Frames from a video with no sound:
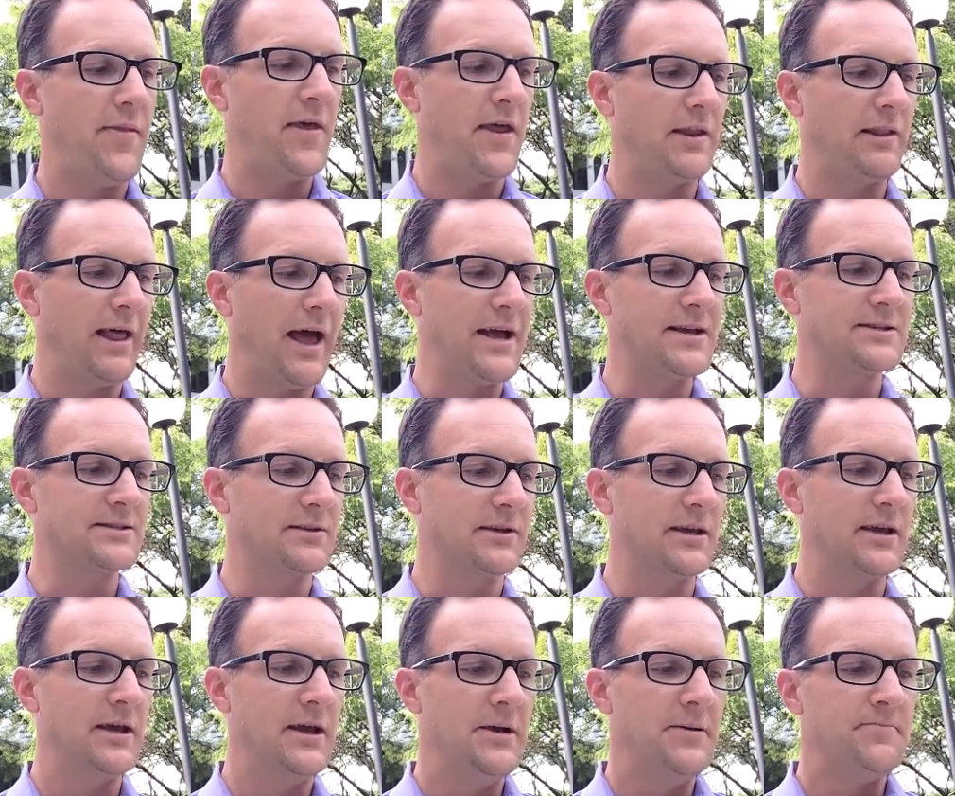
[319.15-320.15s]
And then
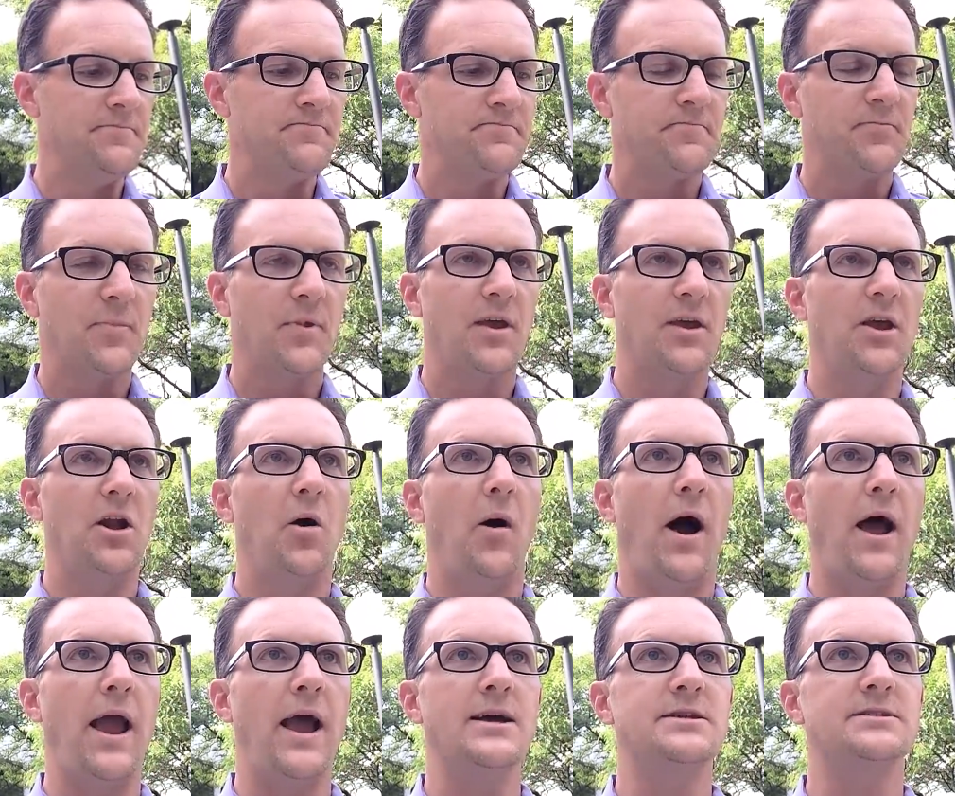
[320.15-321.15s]
lastly,
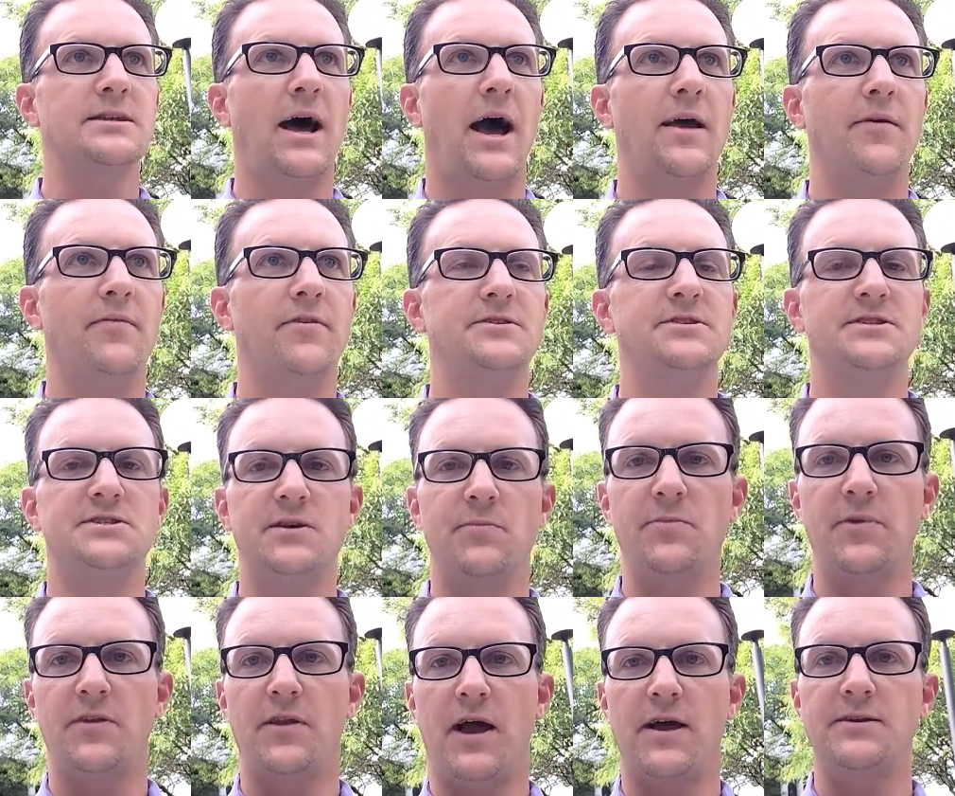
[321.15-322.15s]
this is
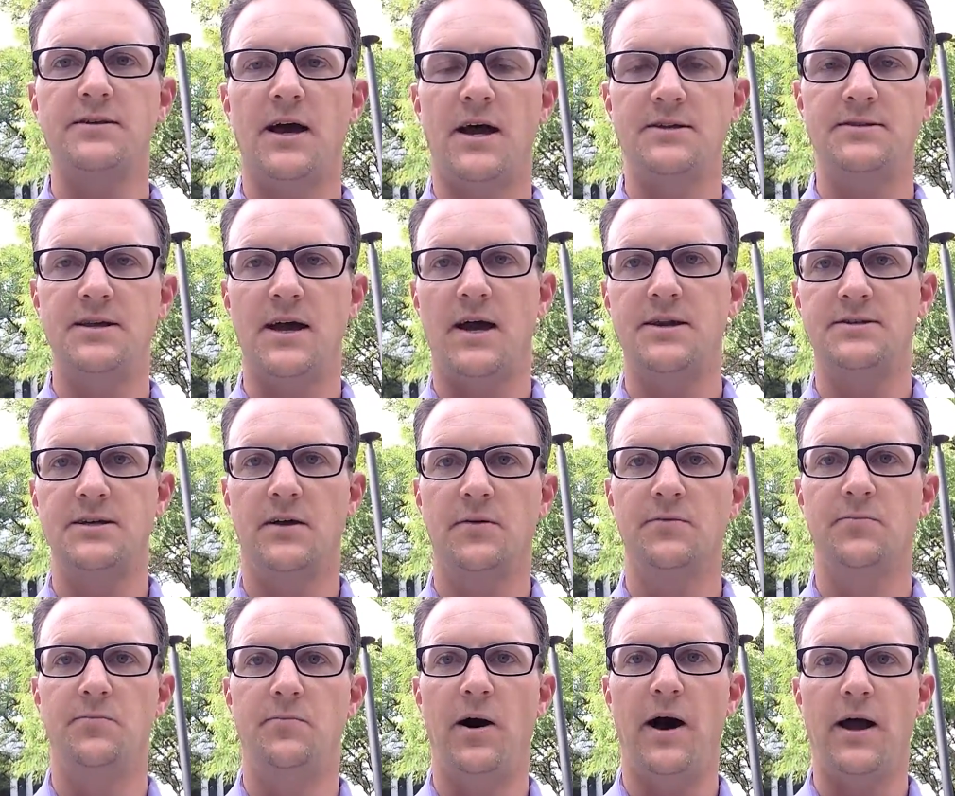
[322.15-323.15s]
something I
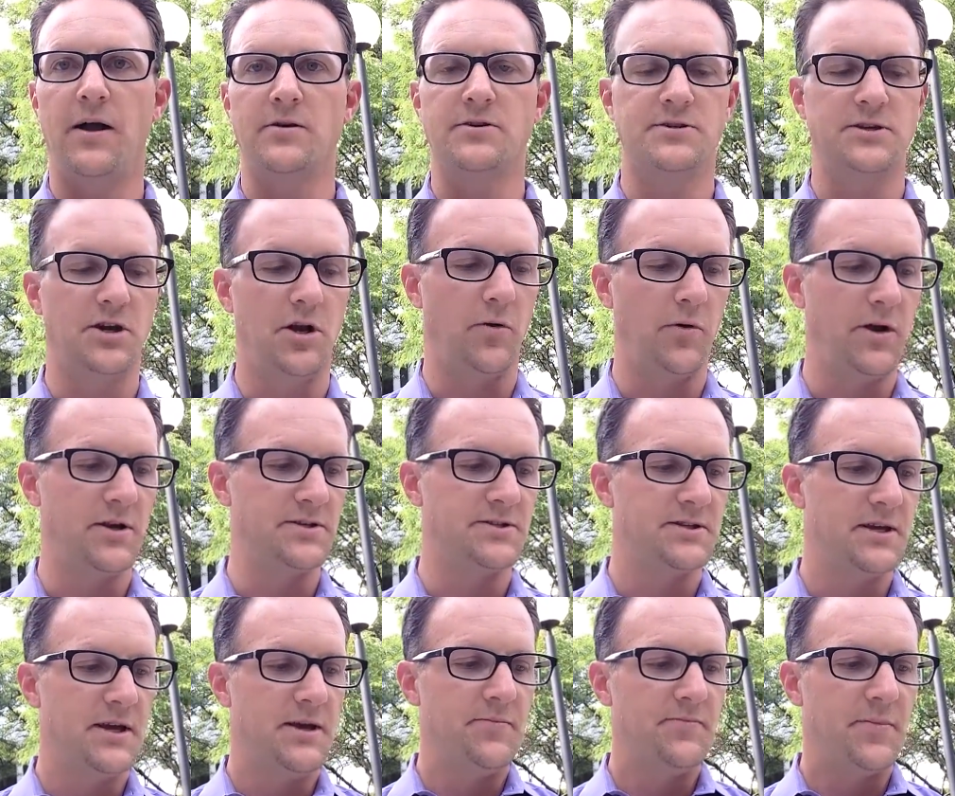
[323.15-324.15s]
tell buyers,
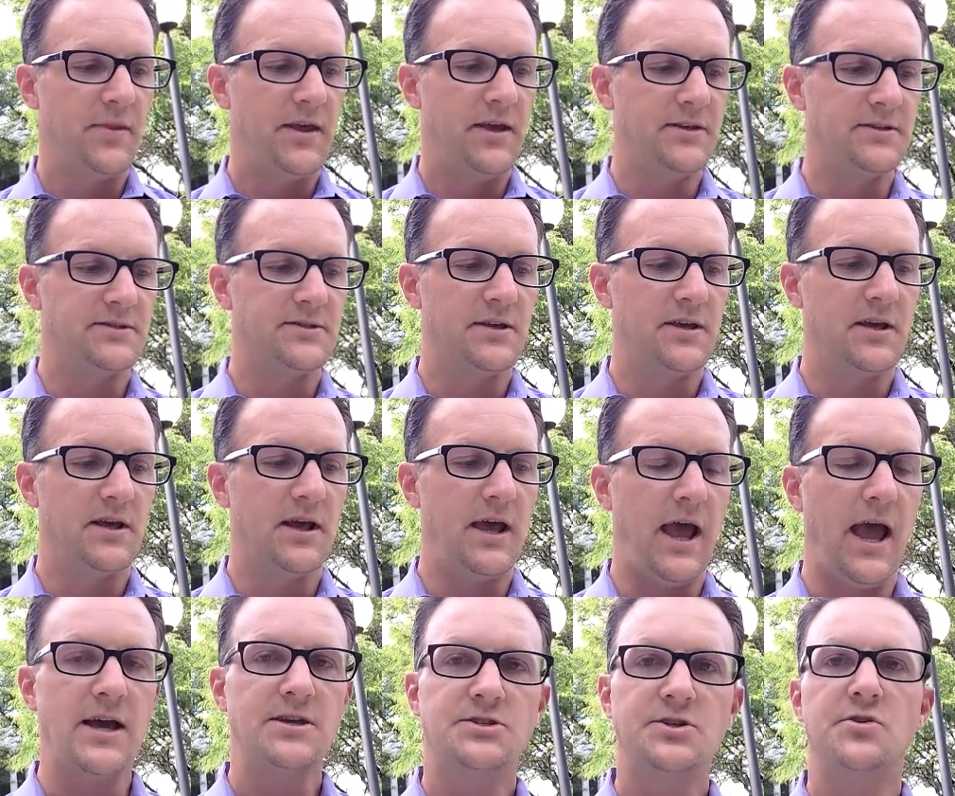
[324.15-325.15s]
is
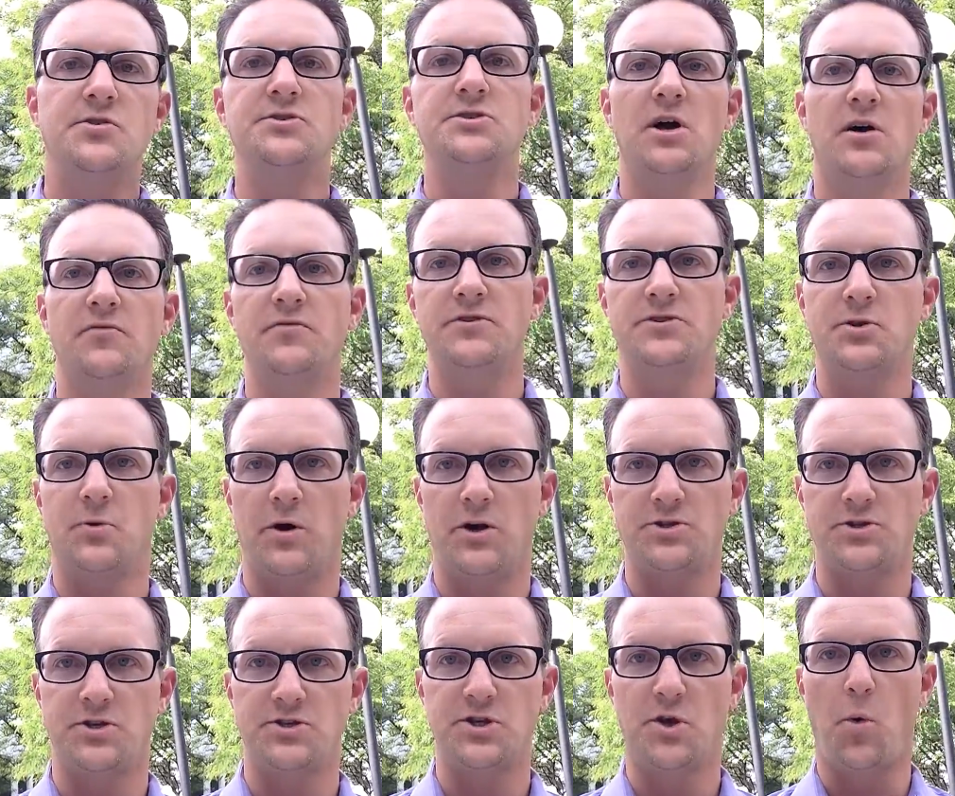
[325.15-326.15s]
ask yourself this
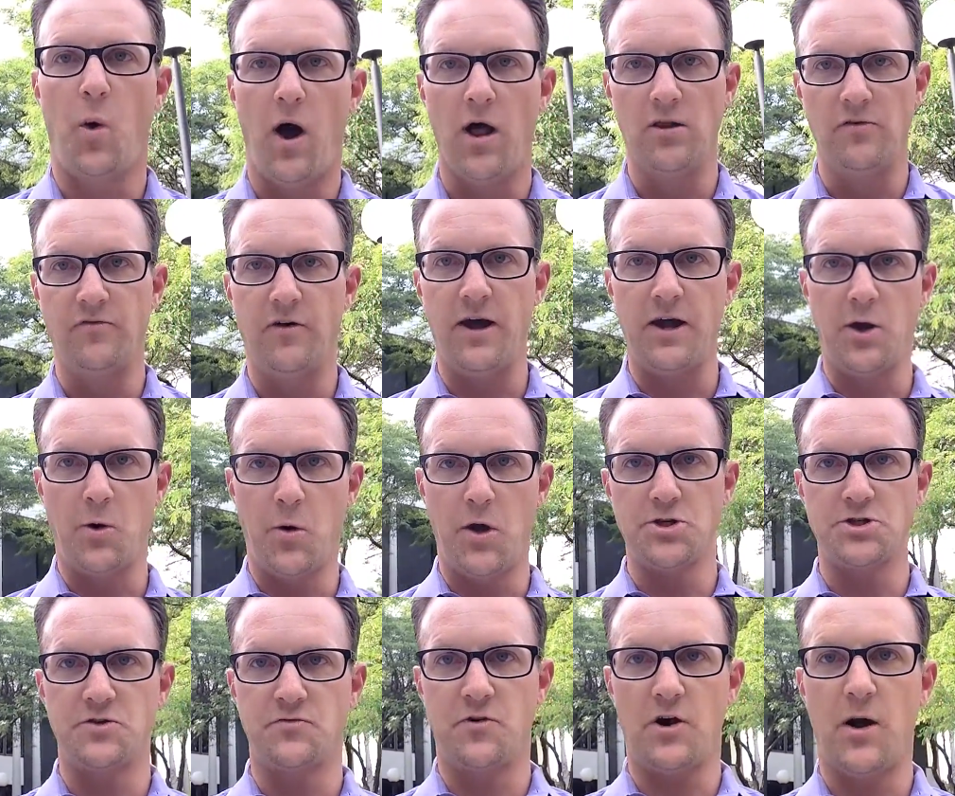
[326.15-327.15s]
question. It's a qualifying
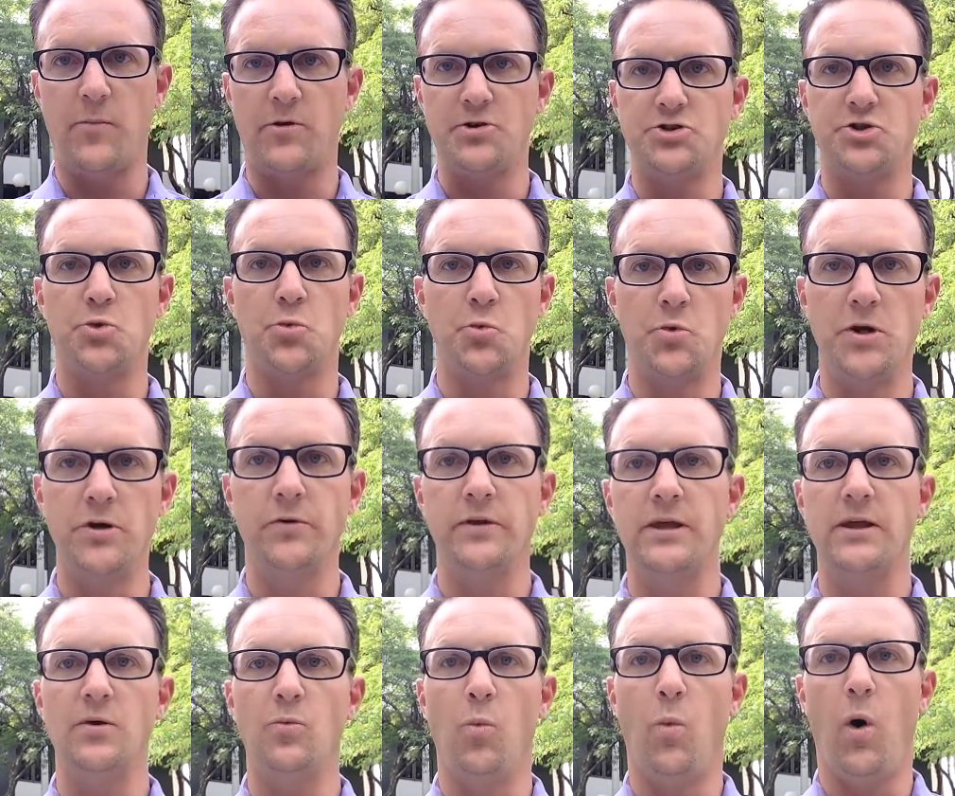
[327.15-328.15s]
question for how much you
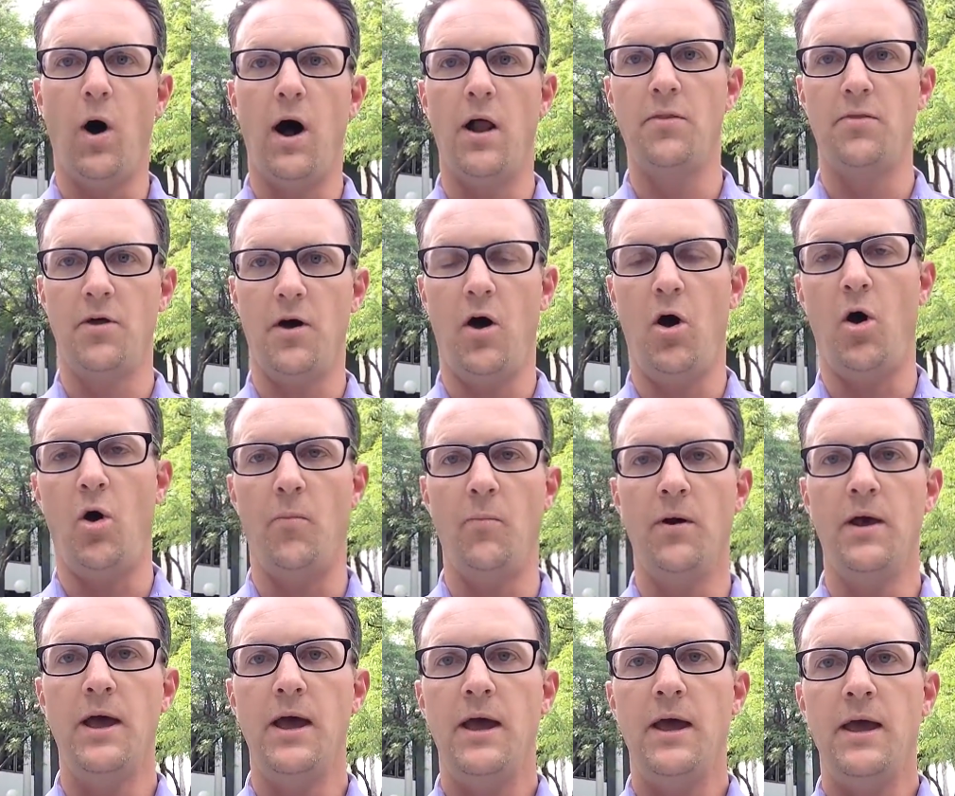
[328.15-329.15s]
really want the
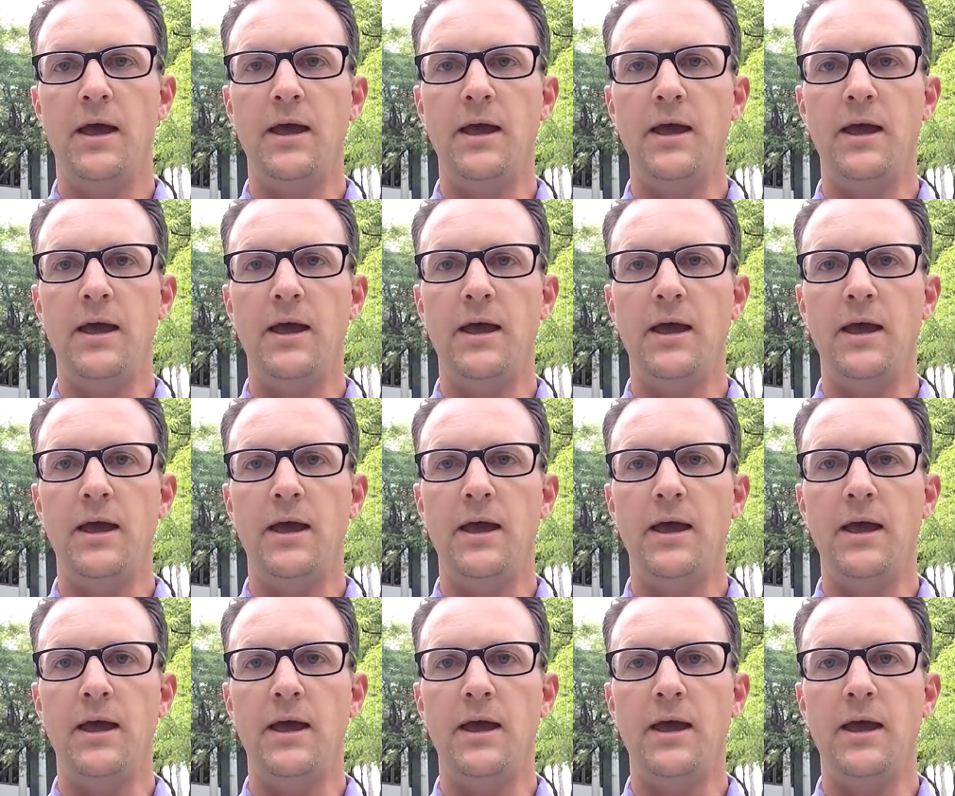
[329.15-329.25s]
home.